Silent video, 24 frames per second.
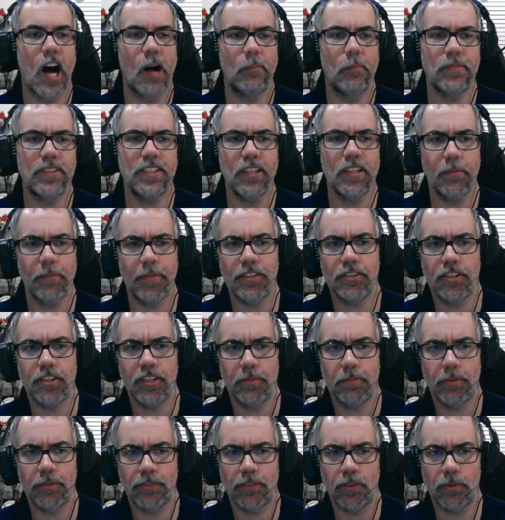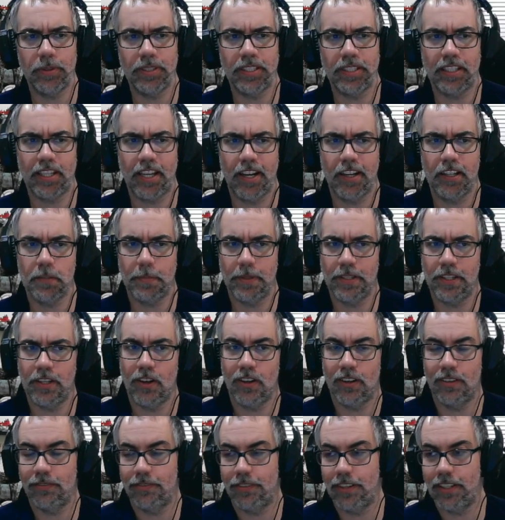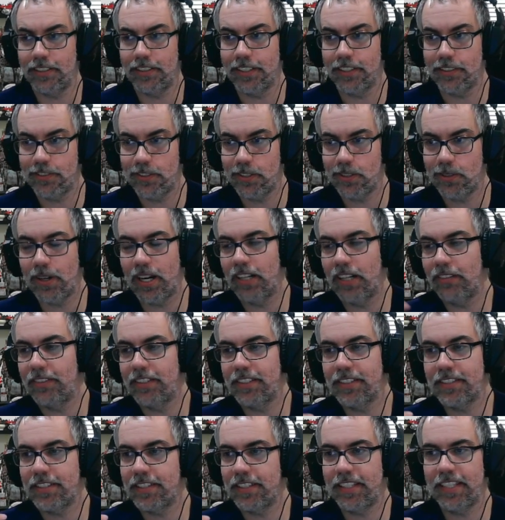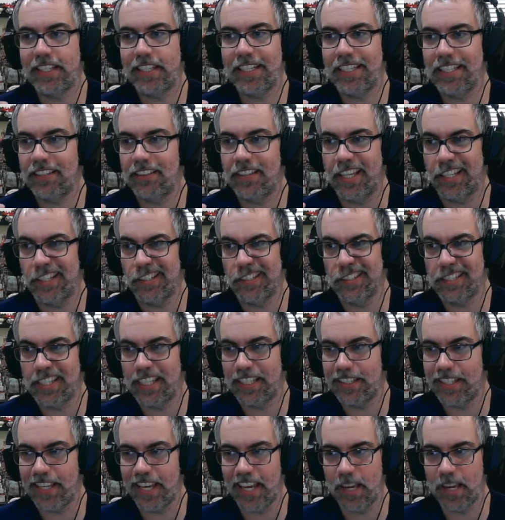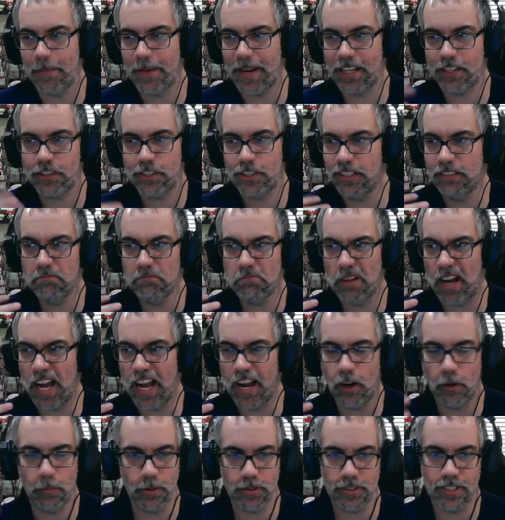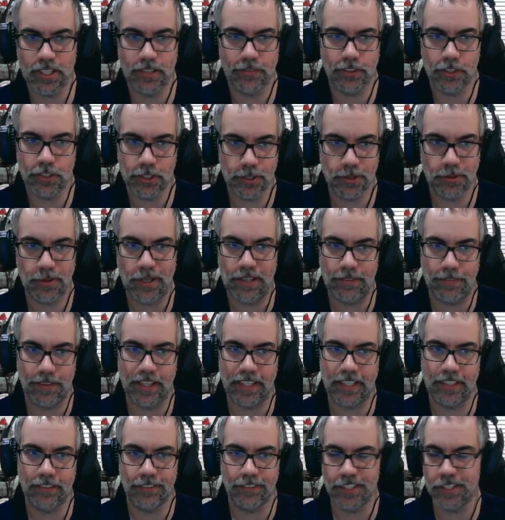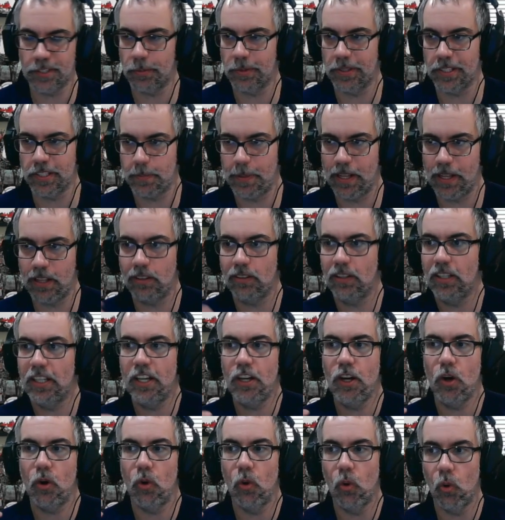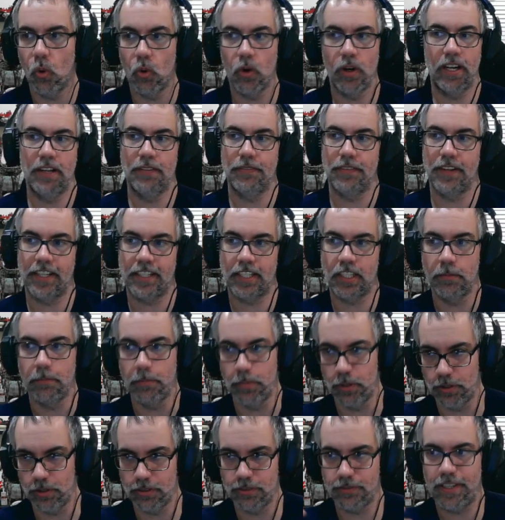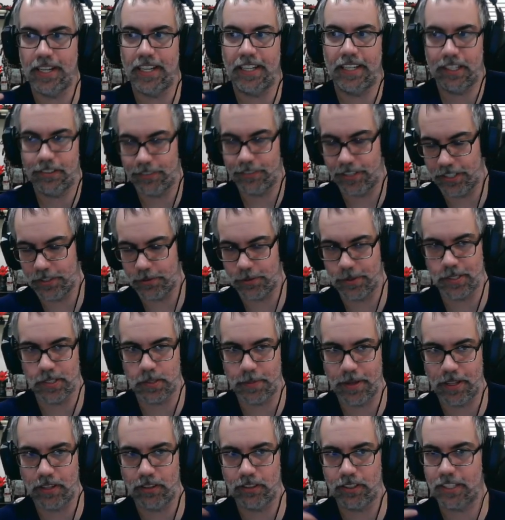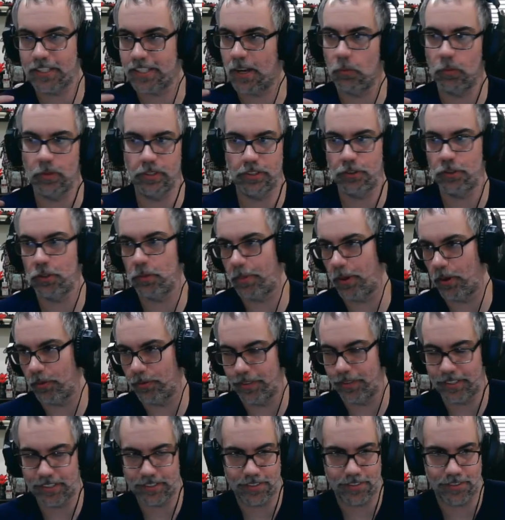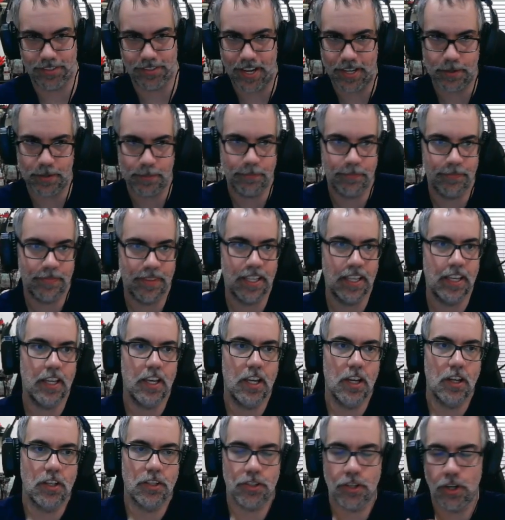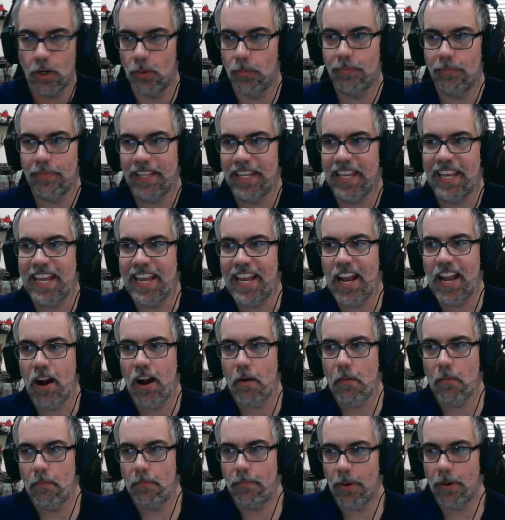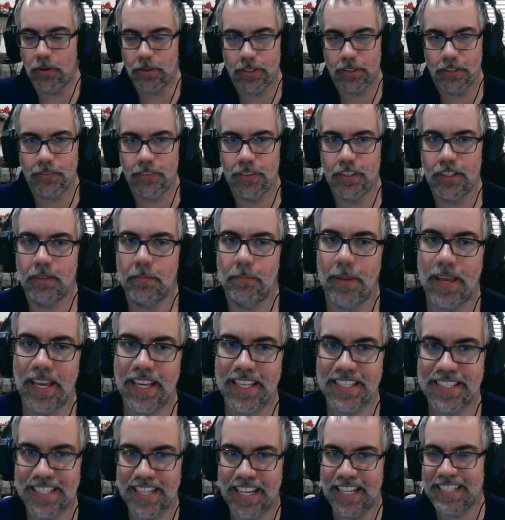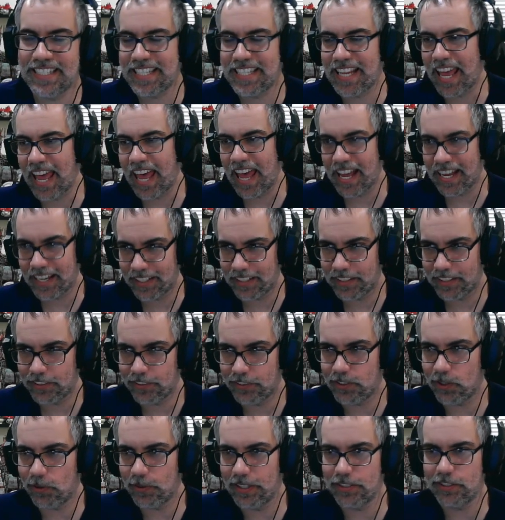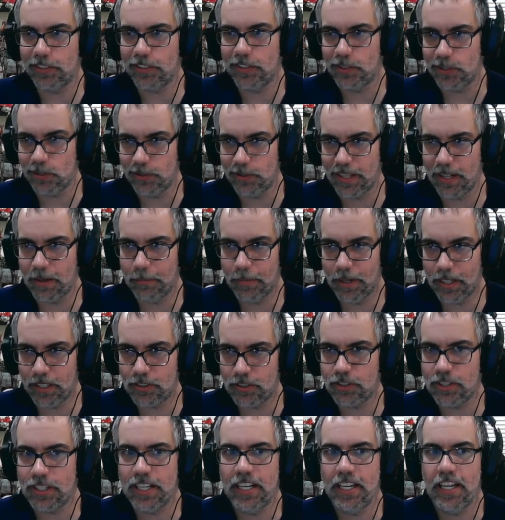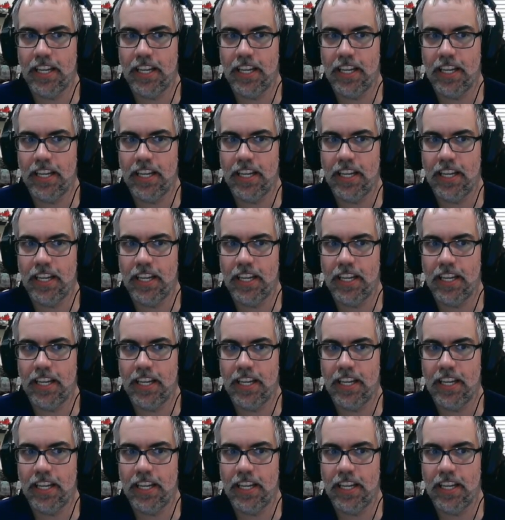Didn't mention it before with the Kheres, but they are on volley too. Obviously, they could take the aim action. I almost never do if I can reach with the spell, or if I can move and get in range with the spell, because I want to do both things instead. So both of their base attack don't necessarily do that much.